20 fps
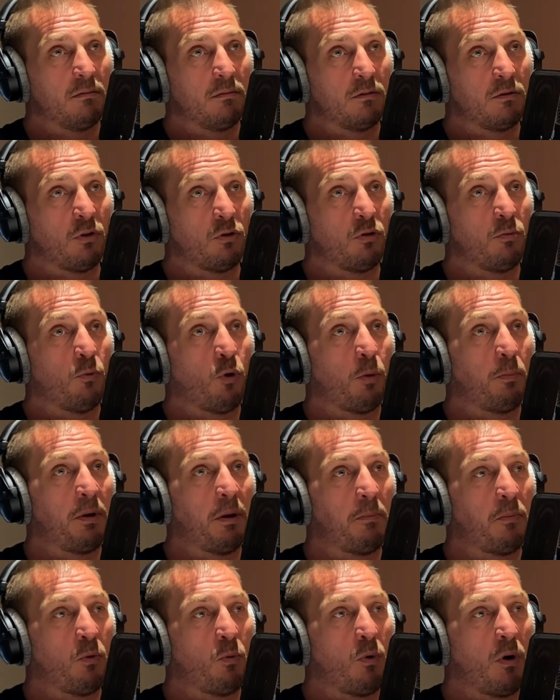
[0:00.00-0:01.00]
So the more
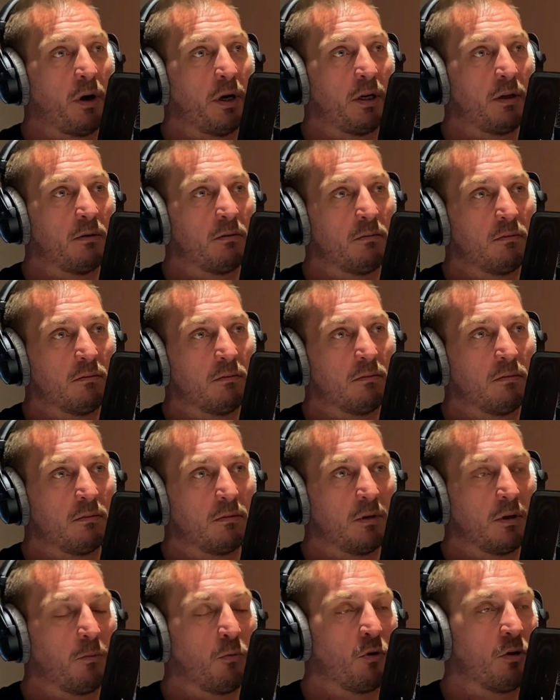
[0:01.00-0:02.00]
people want it,
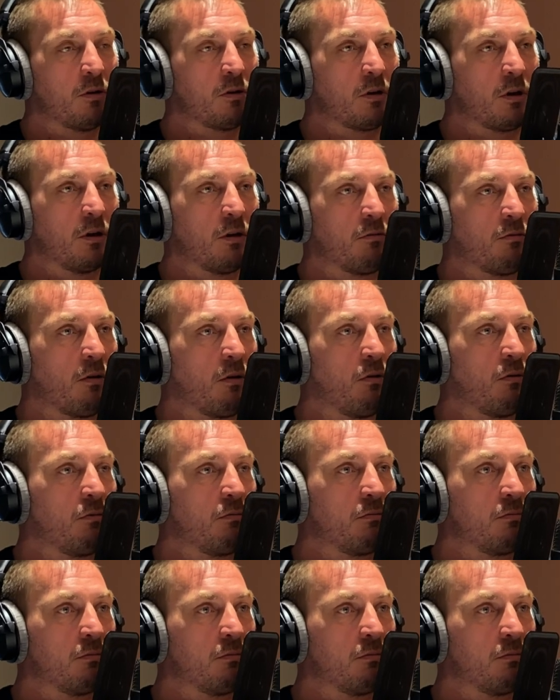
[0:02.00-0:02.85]
the more it's going to grow.